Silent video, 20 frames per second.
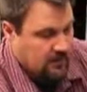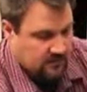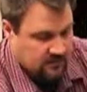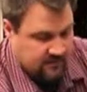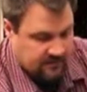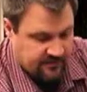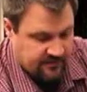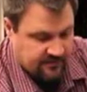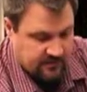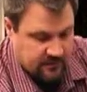
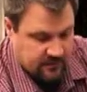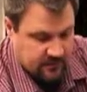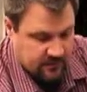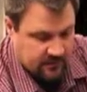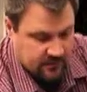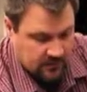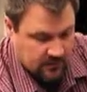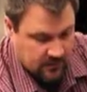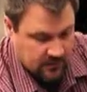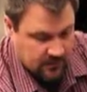The third
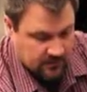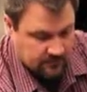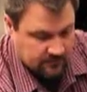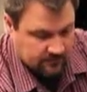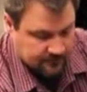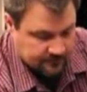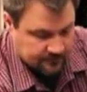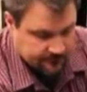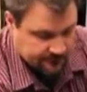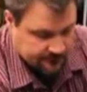column
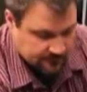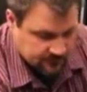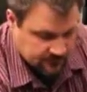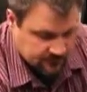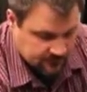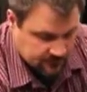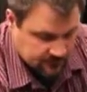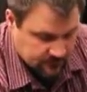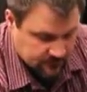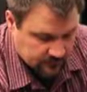
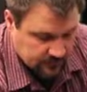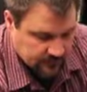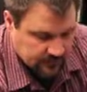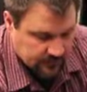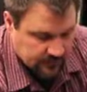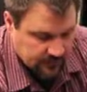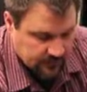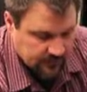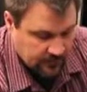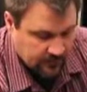right
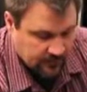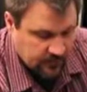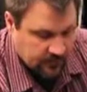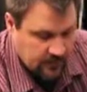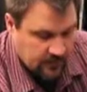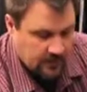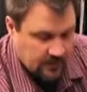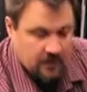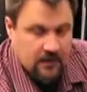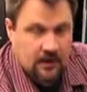here
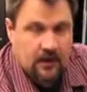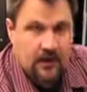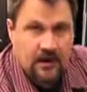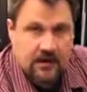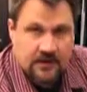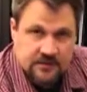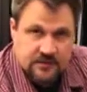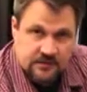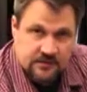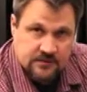
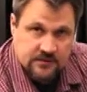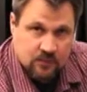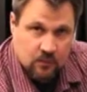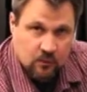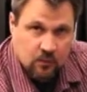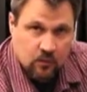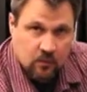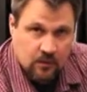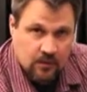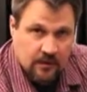asks
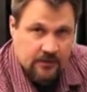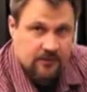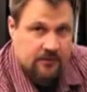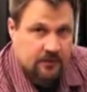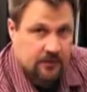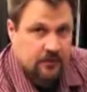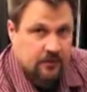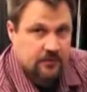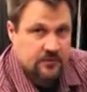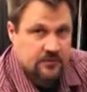what
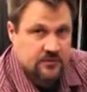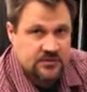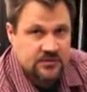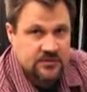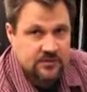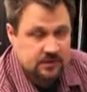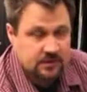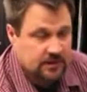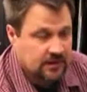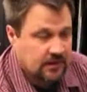type of
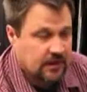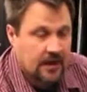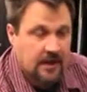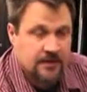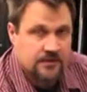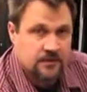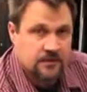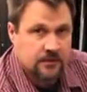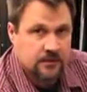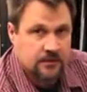shielding
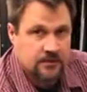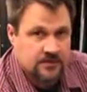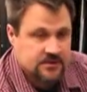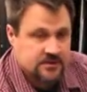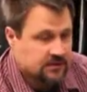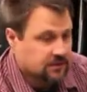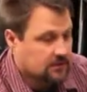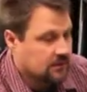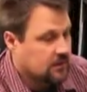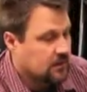gas we're
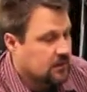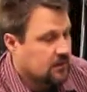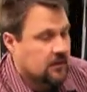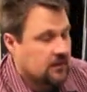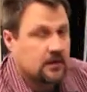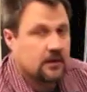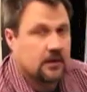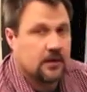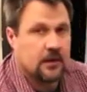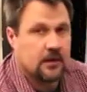using.
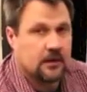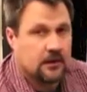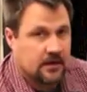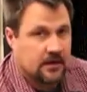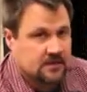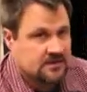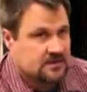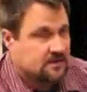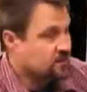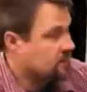And
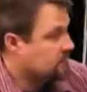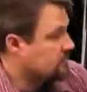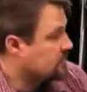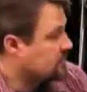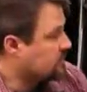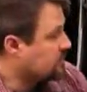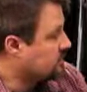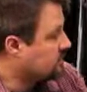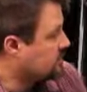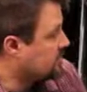as noted
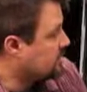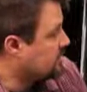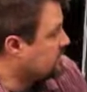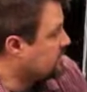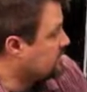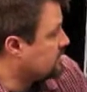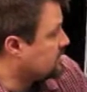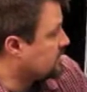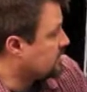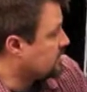earlier,
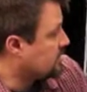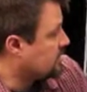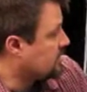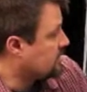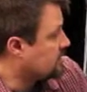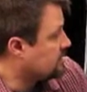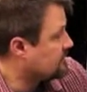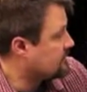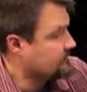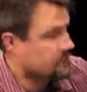
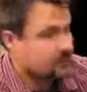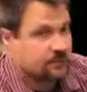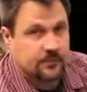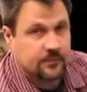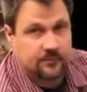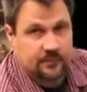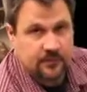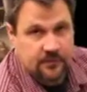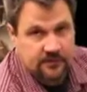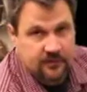the
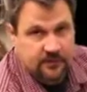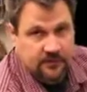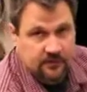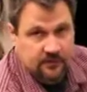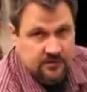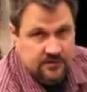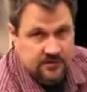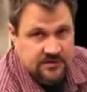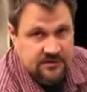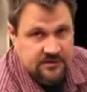
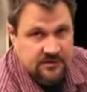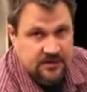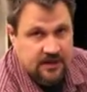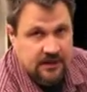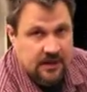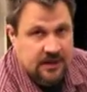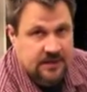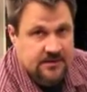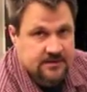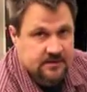particular shielding
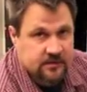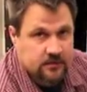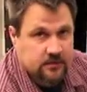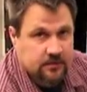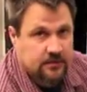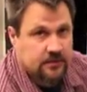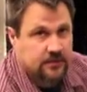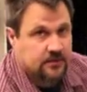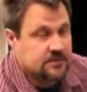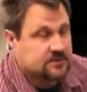gas that
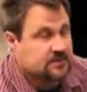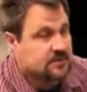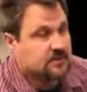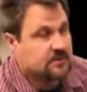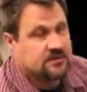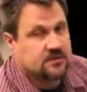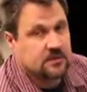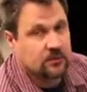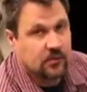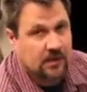we're using
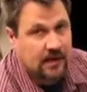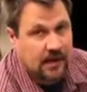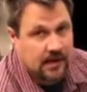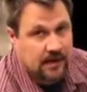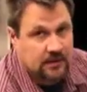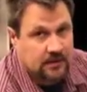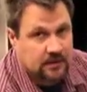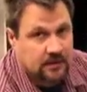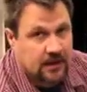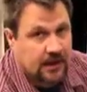is a
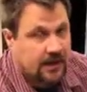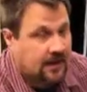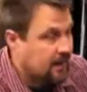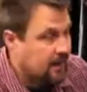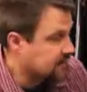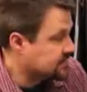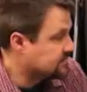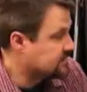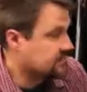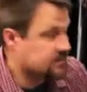blended
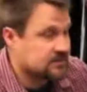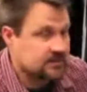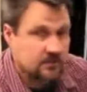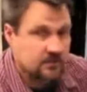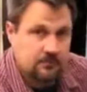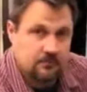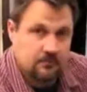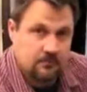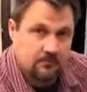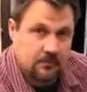gas. It's a
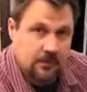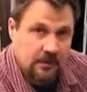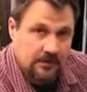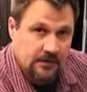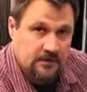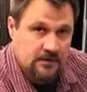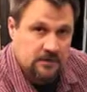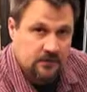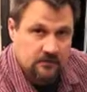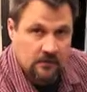
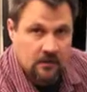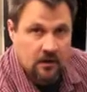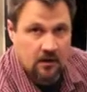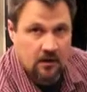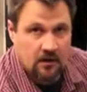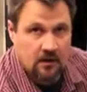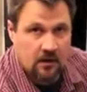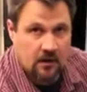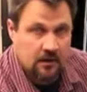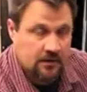mixture of
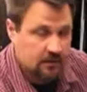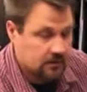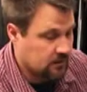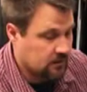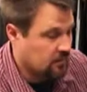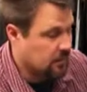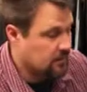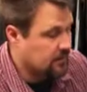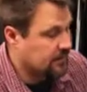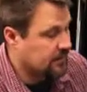argon and
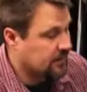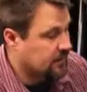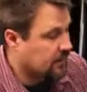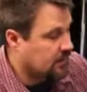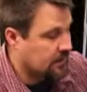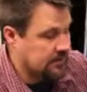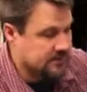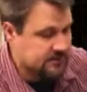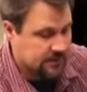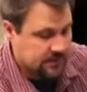carbon
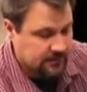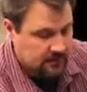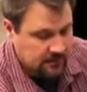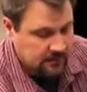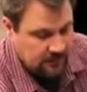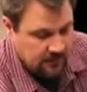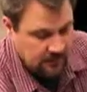dioxide.